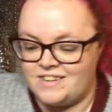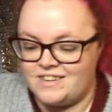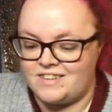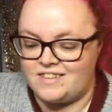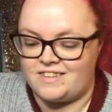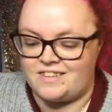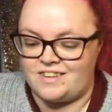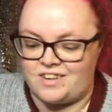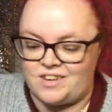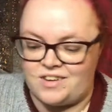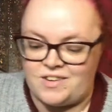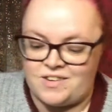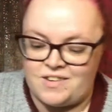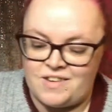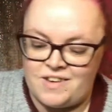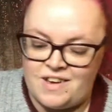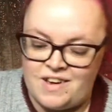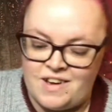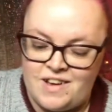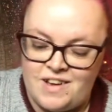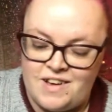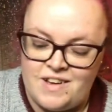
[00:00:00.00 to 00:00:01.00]
So
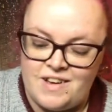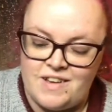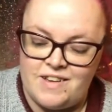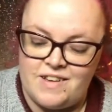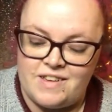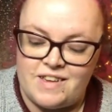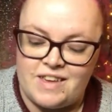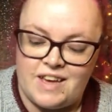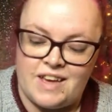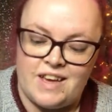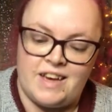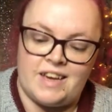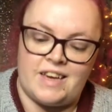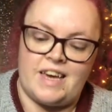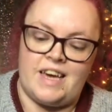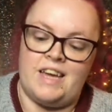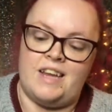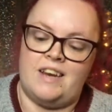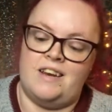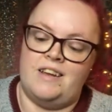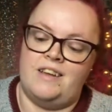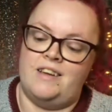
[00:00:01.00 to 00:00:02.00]
yeah,
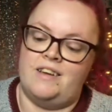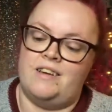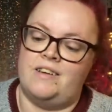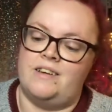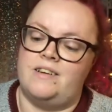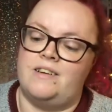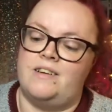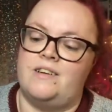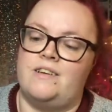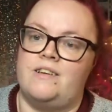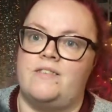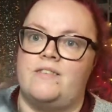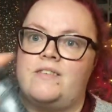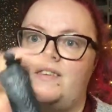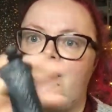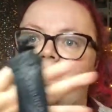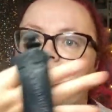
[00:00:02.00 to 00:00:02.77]
again, obviously it's